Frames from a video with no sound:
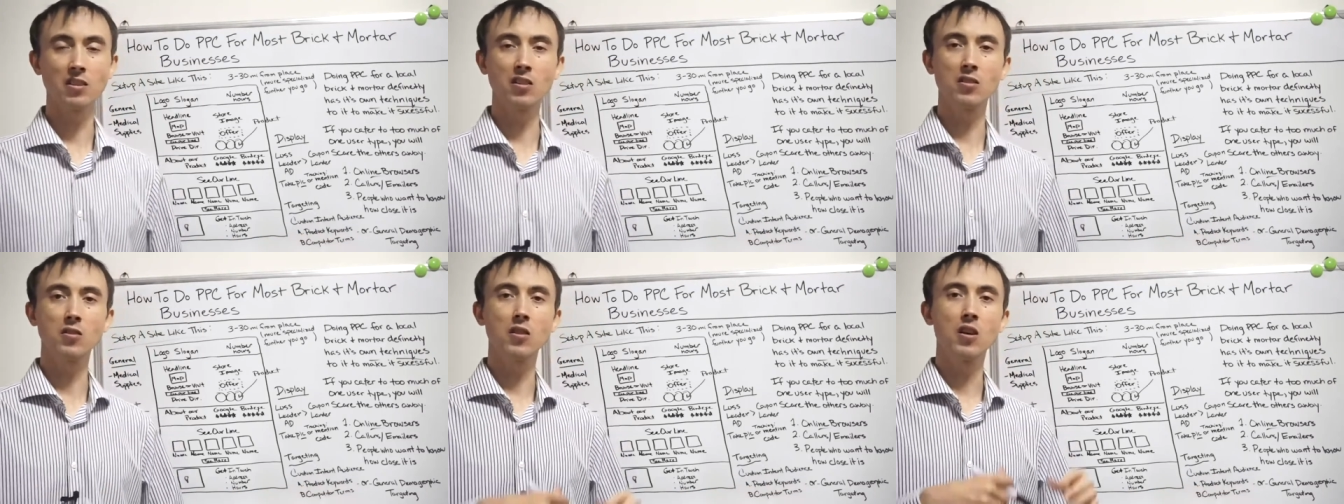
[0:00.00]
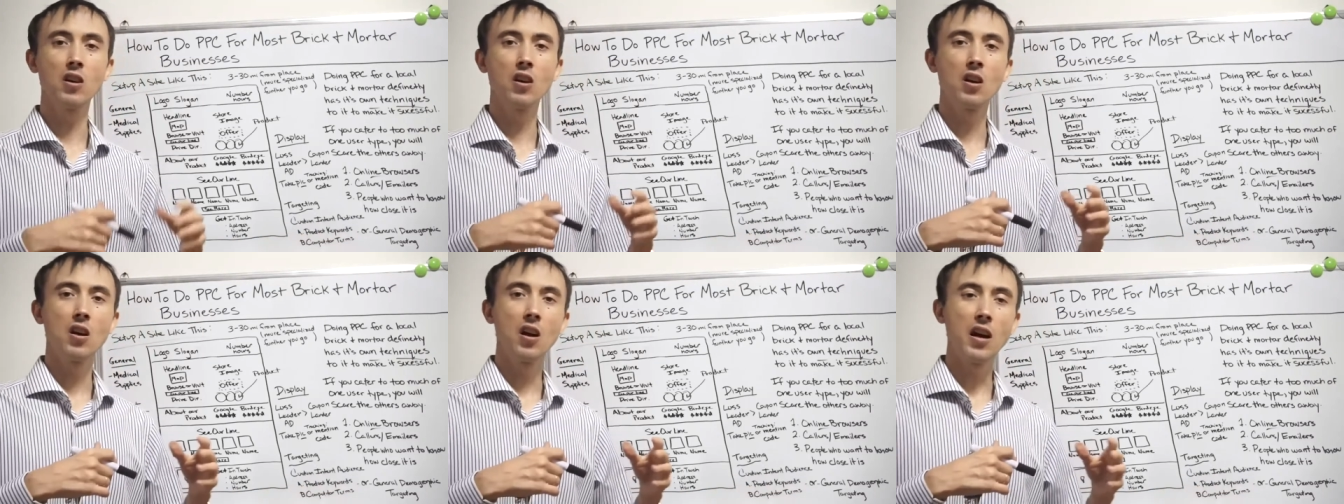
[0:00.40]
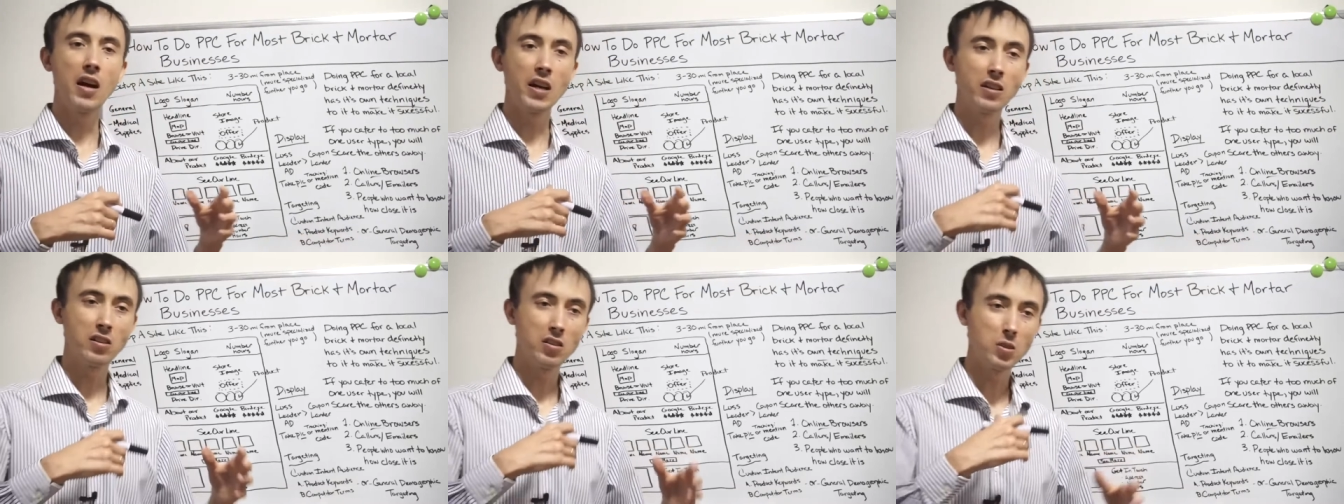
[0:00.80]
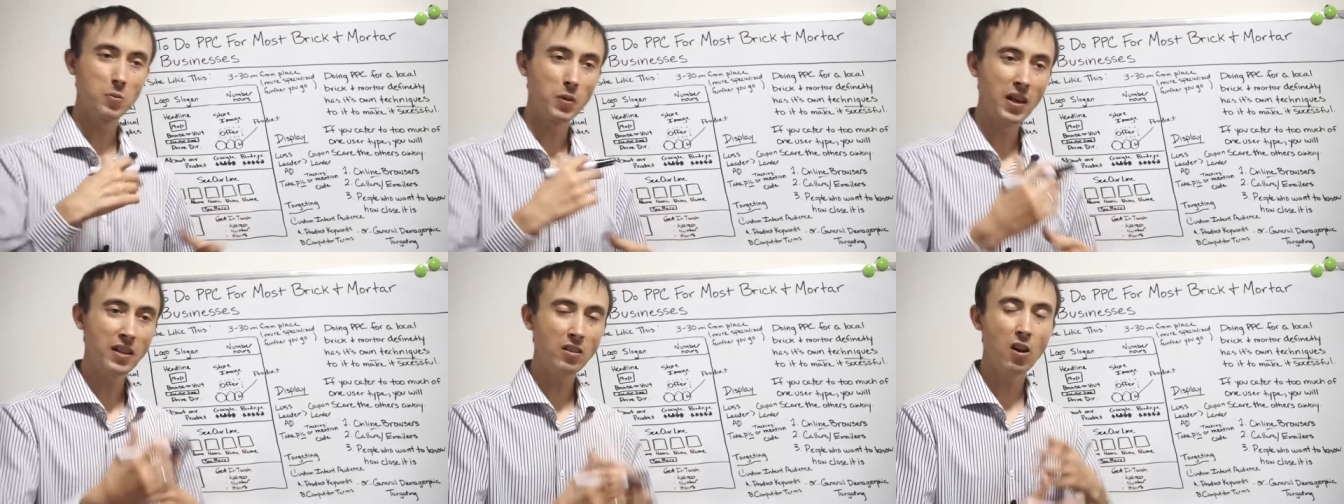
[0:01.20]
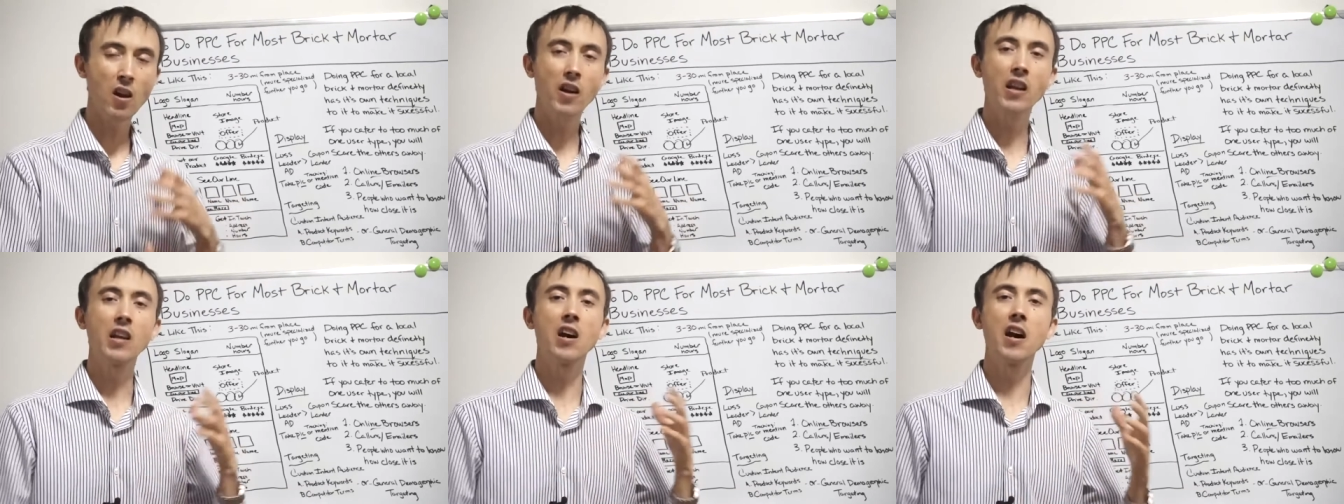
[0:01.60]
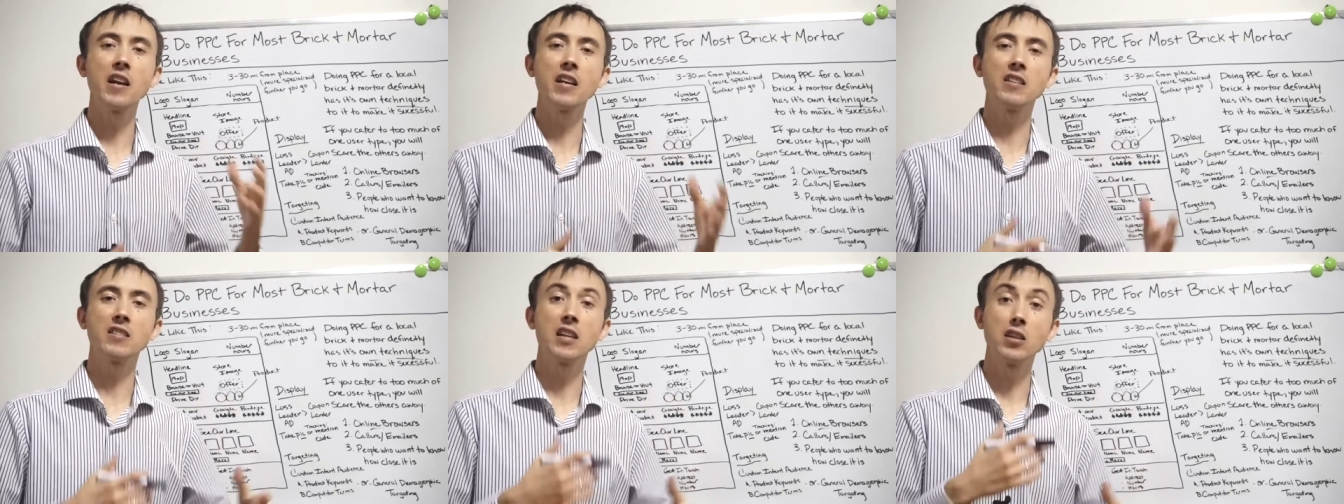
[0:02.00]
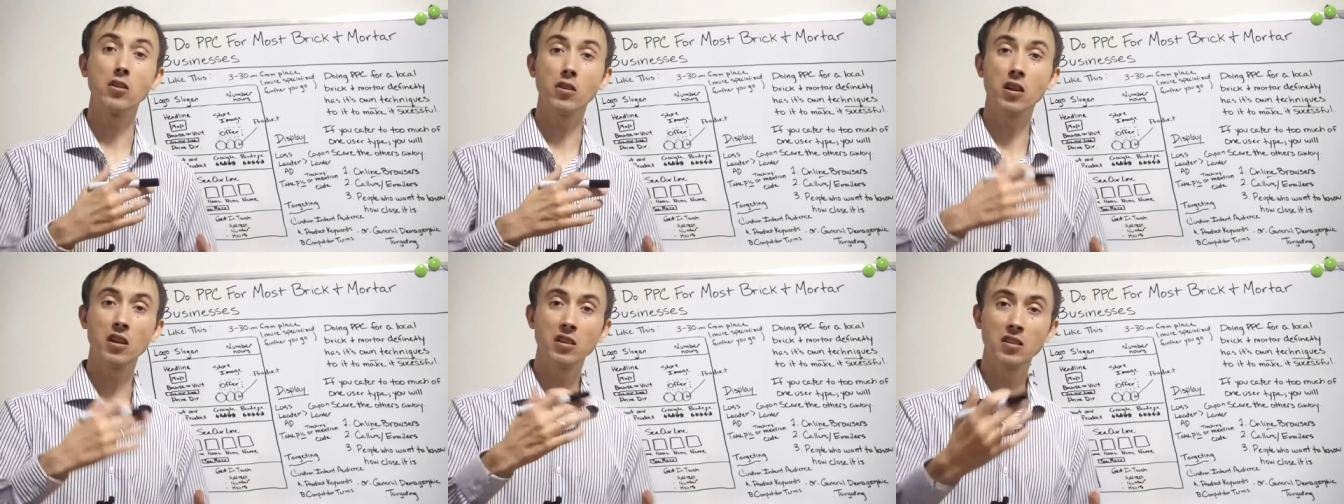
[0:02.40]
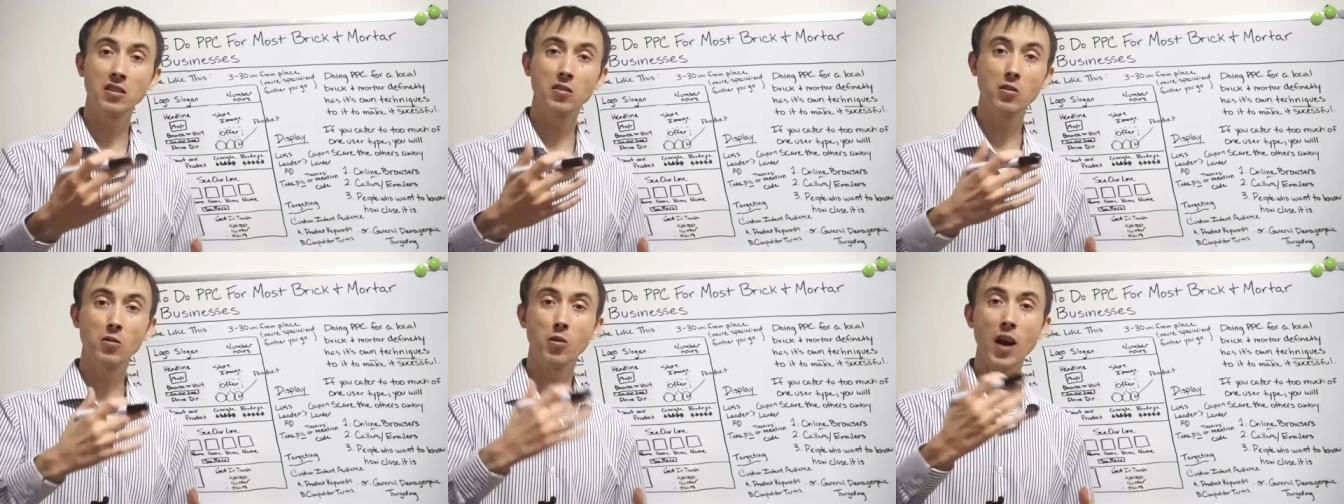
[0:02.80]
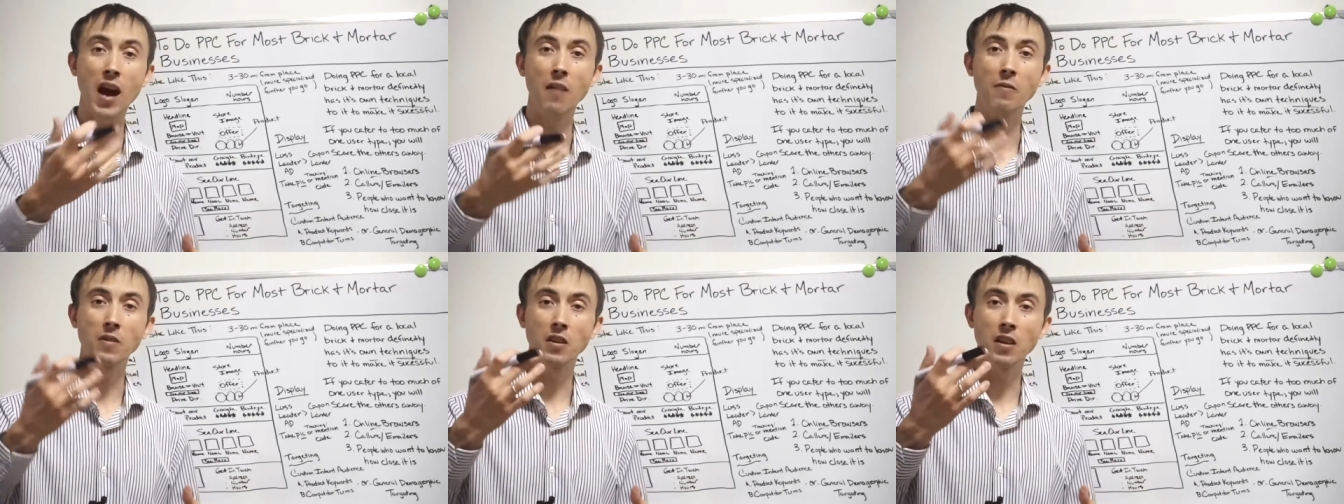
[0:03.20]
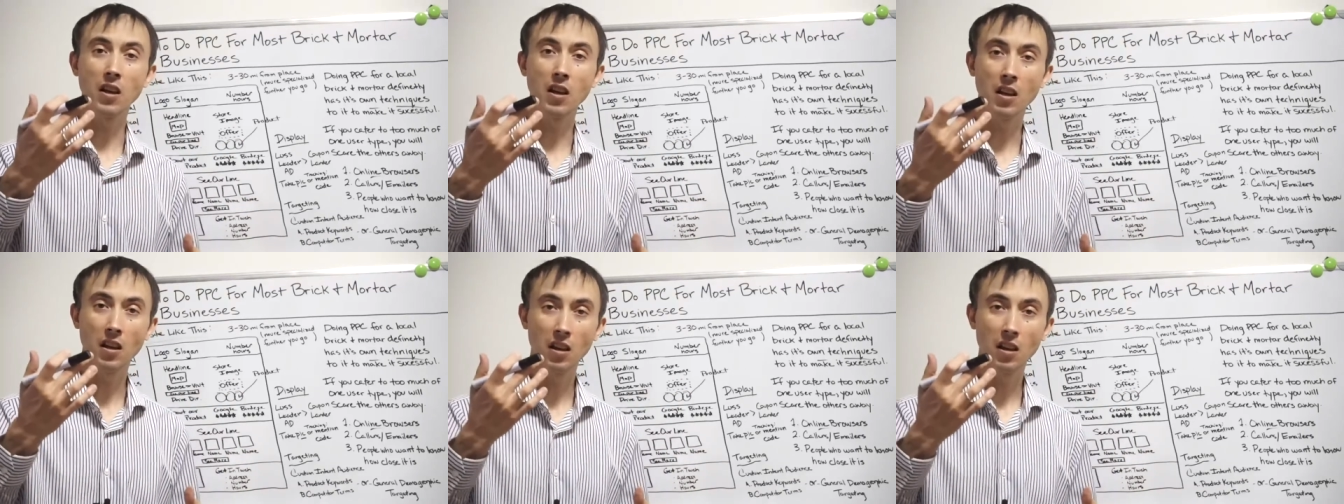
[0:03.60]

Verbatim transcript: This is a display targeting audience that you're going to craft